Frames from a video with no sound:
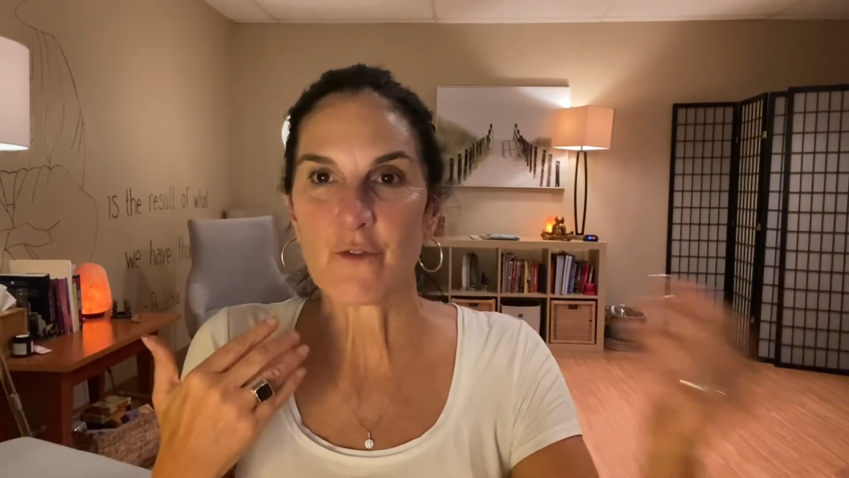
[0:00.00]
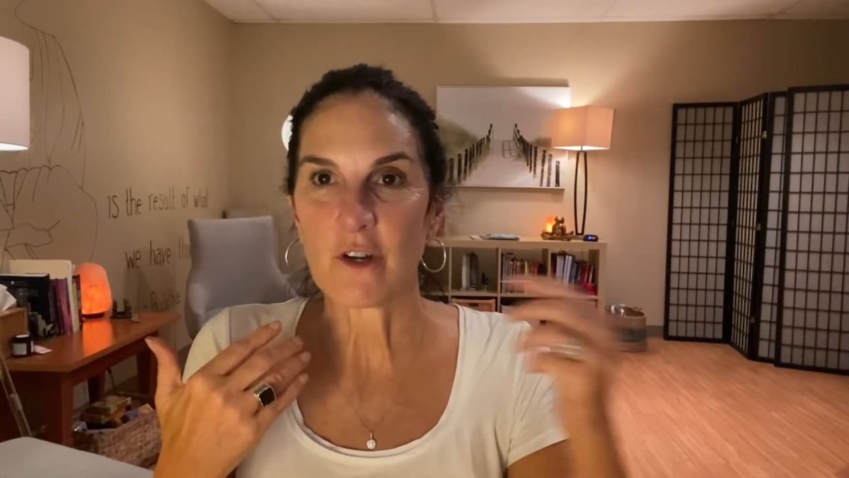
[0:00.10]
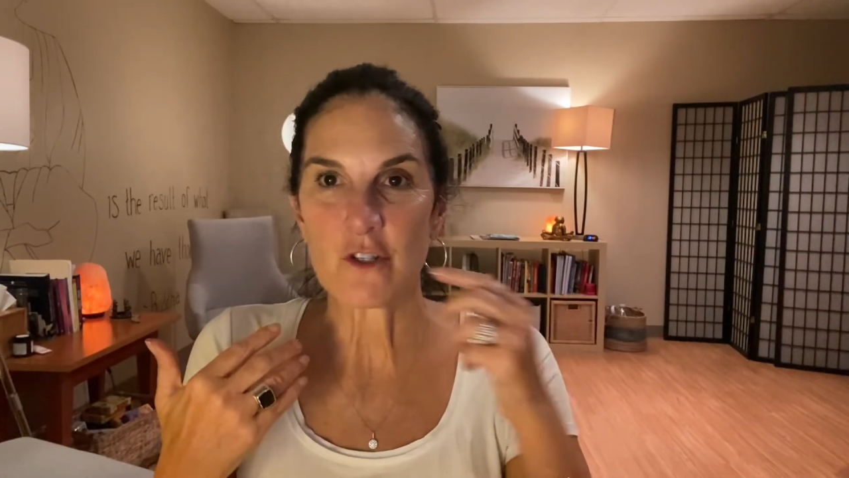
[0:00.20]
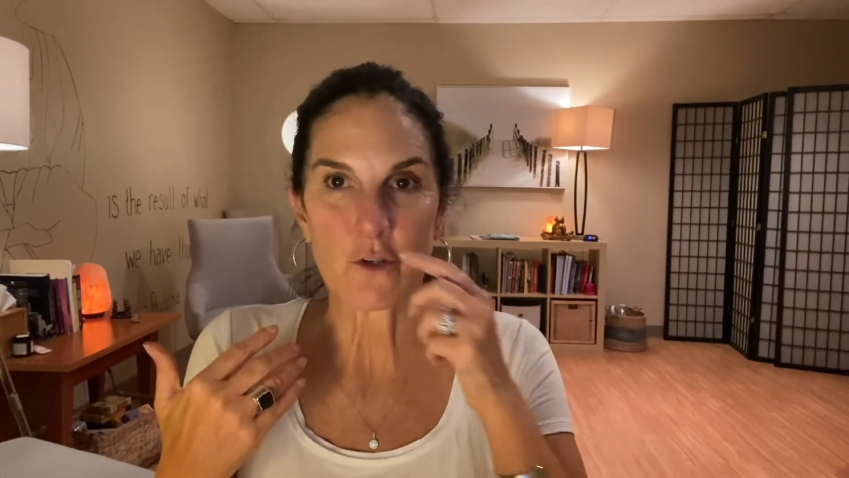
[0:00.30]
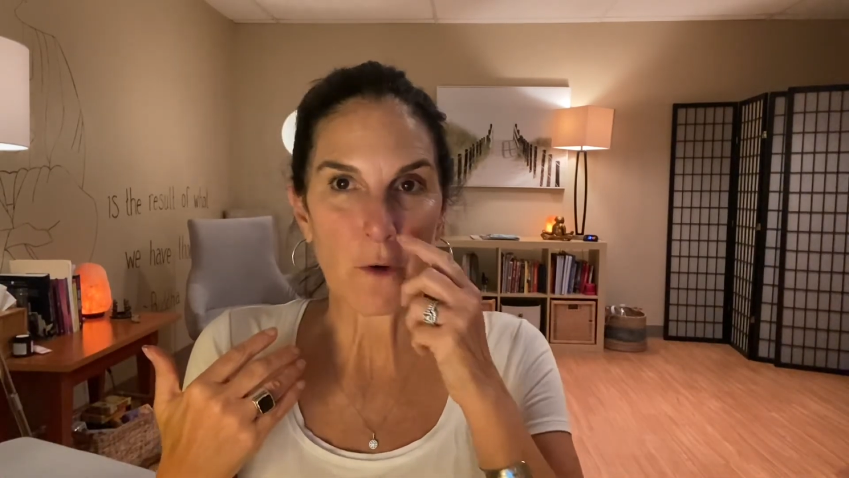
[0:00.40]

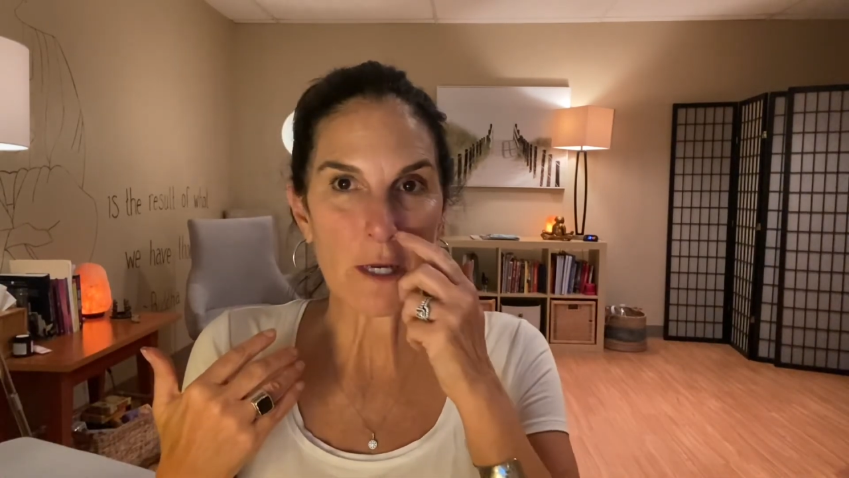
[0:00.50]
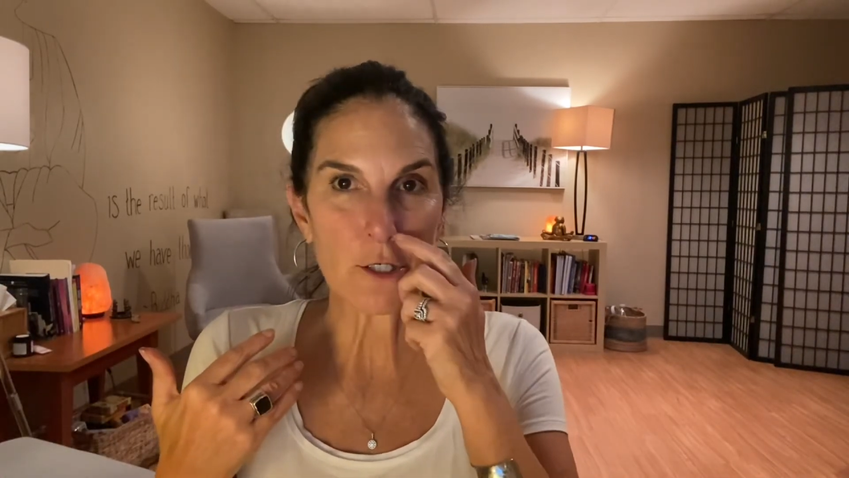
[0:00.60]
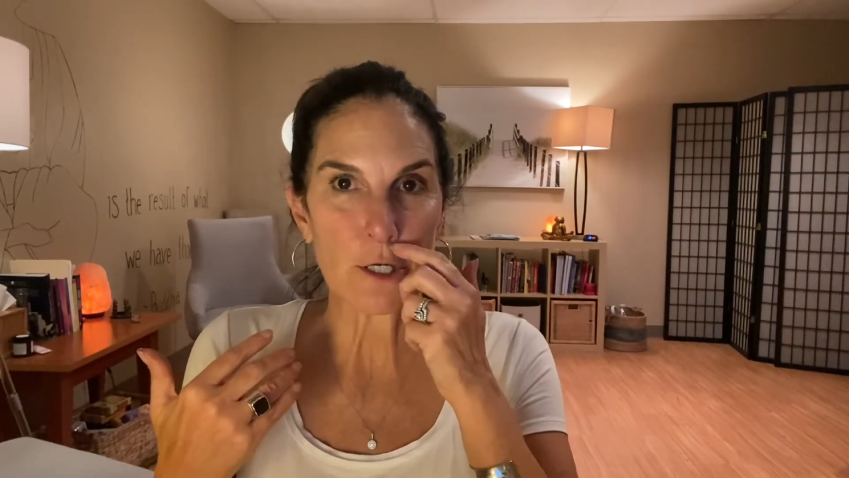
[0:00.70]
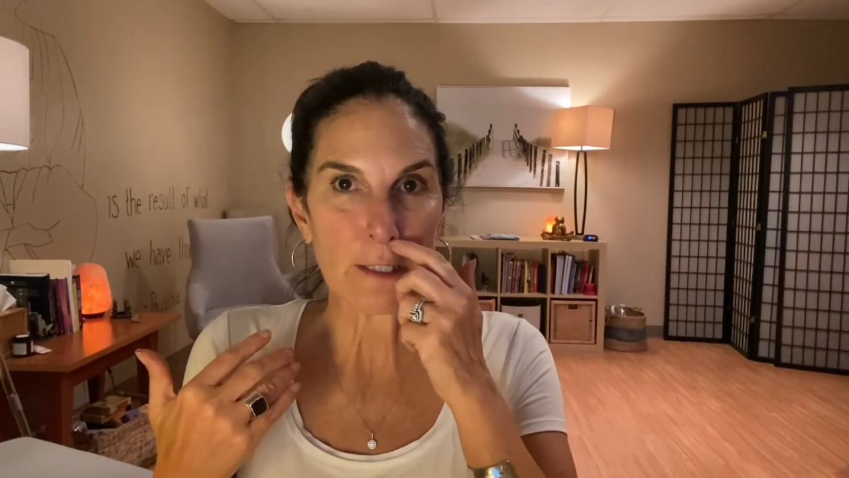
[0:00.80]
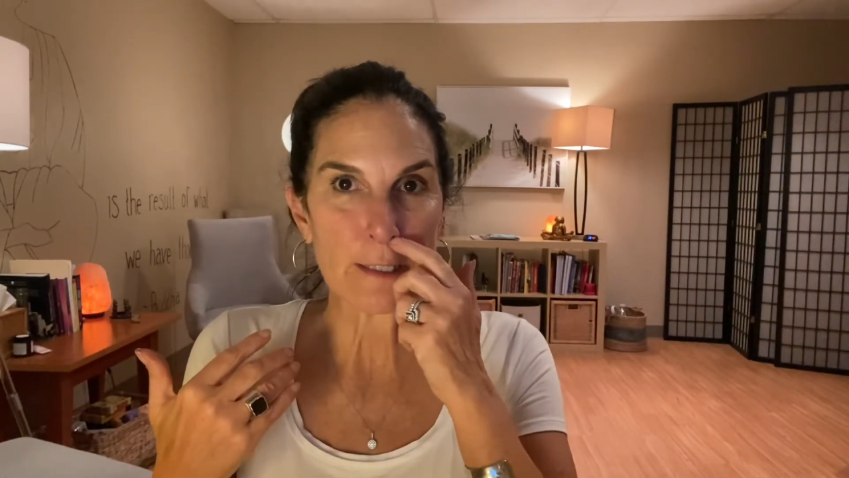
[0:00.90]

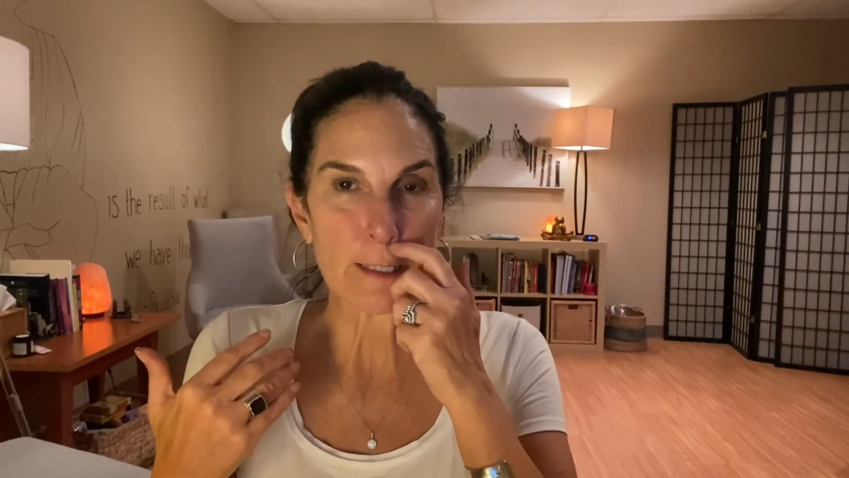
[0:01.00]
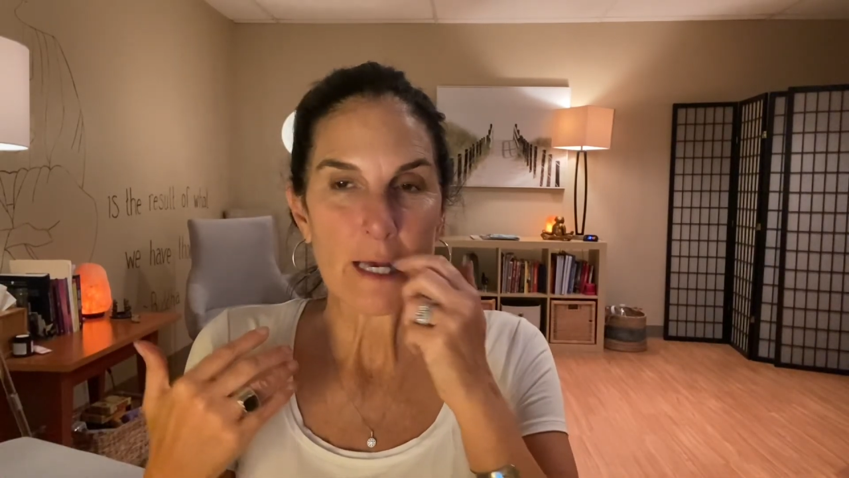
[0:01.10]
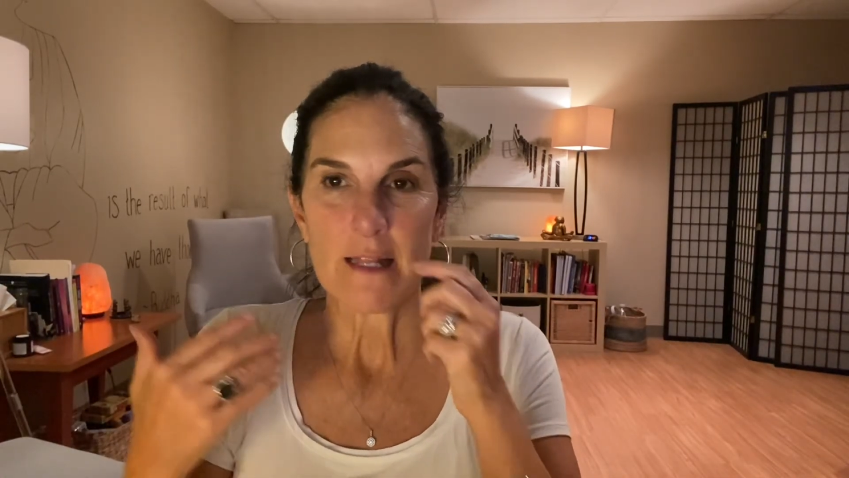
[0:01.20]
frustrations,